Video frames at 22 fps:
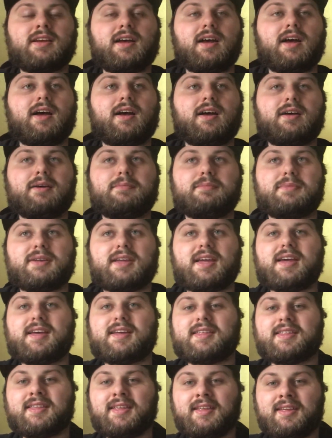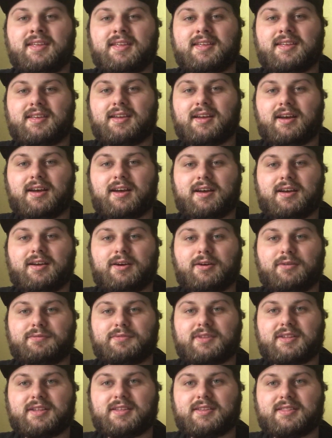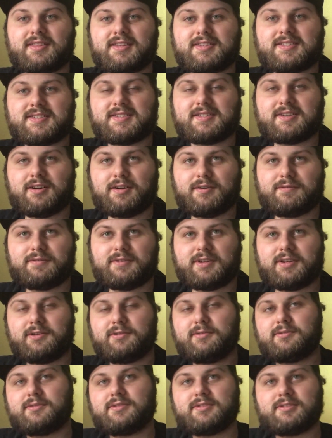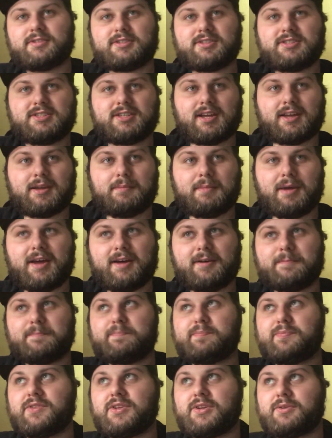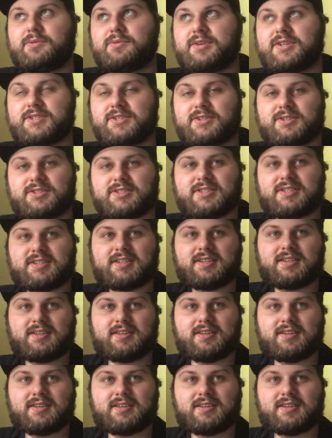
But yeah, hopefully this is a car for you. Check them out, do your research,